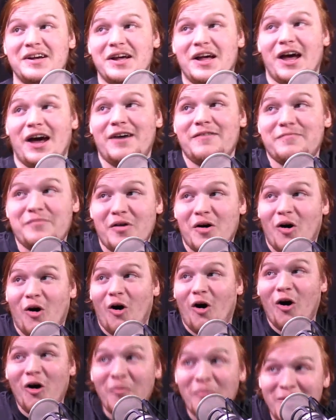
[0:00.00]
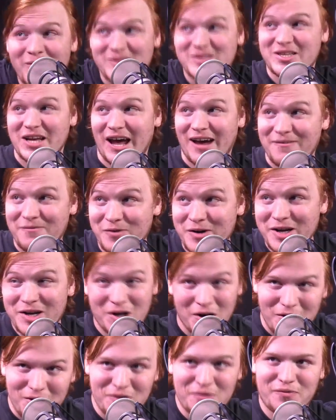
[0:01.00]
have almost every
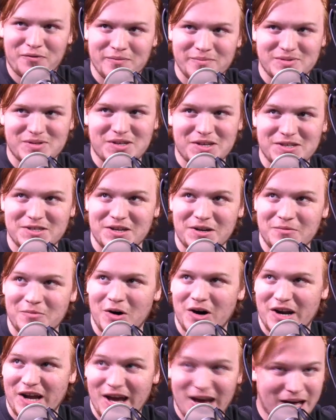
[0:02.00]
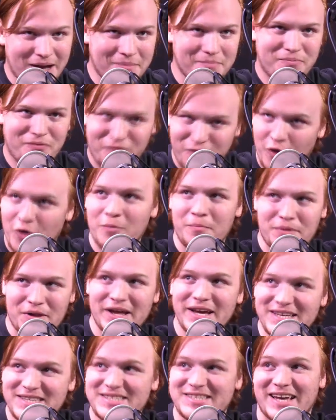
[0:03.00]
card from Season 1 at full
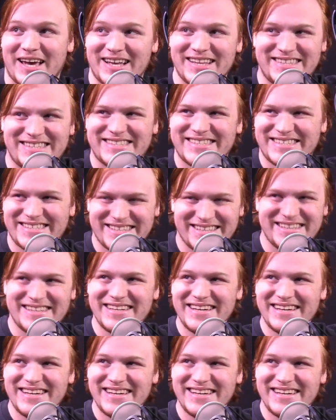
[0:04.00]
play sets.